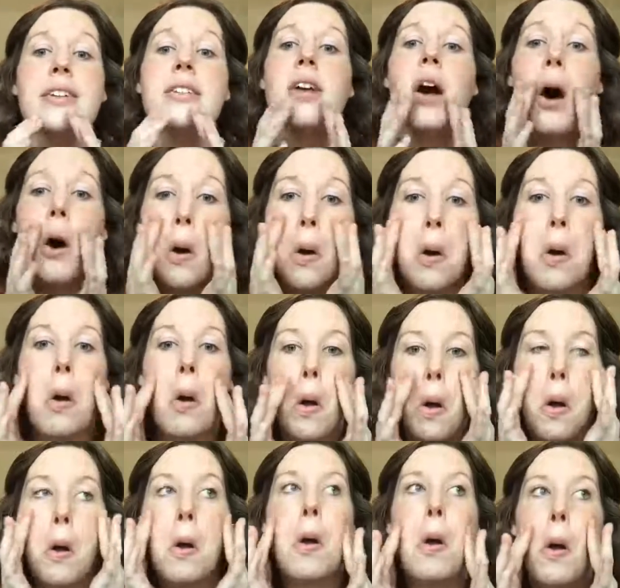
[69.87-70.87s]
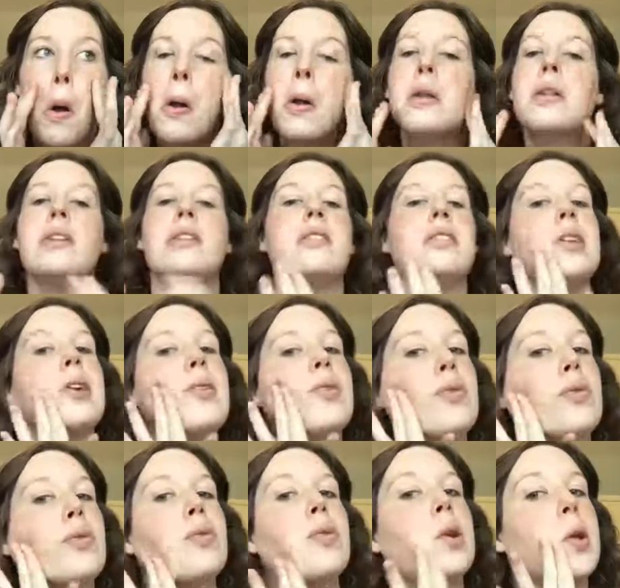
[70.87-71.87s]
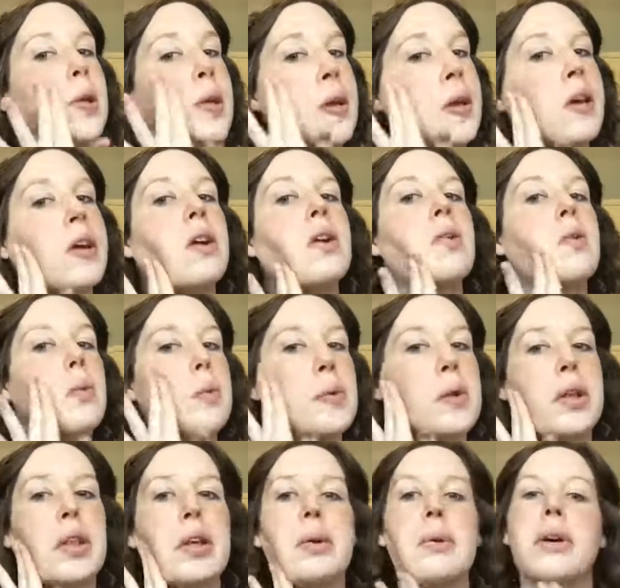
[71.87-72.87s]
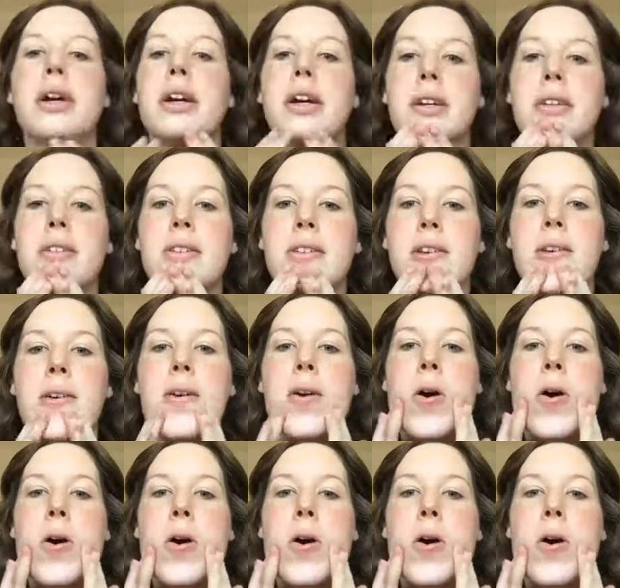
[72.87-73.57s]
So this stuff really, really works.